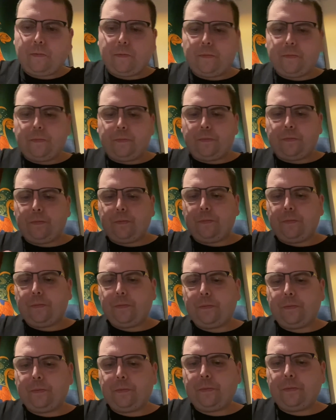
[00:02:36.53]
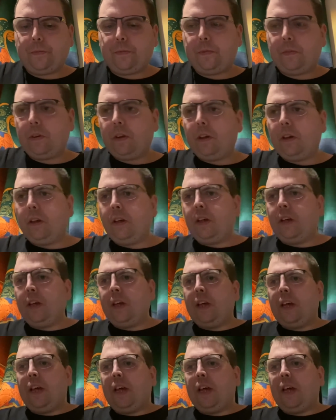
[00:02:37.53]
Nobody speaks.